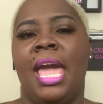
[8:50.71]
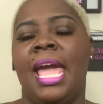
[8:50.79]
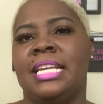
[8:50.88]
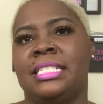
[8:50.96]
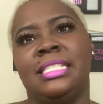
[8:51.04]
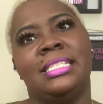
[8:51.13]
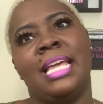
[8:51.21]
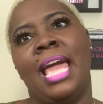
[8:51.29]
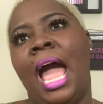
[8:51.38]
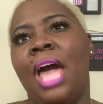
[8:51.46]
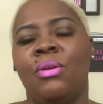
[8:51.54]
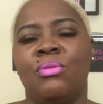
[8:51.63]
And she said,
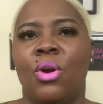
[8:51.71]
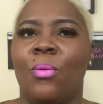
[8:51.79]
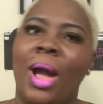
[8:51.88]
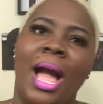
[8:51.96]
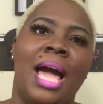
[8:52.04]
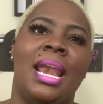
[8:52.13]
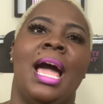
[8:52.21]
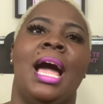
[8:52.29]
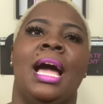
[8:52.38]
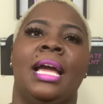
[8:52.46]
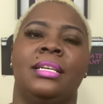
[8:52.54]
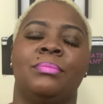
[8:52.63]
I don't know why I
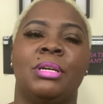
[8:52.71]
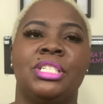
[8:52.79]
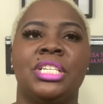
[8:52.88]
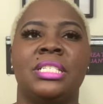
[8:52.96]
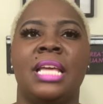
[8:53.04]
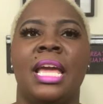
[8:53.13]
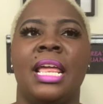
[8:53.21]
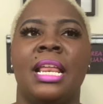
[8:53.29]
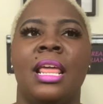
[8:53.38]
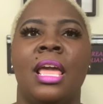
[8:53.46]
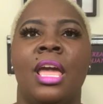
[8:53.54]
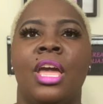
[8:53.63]
lied, but she said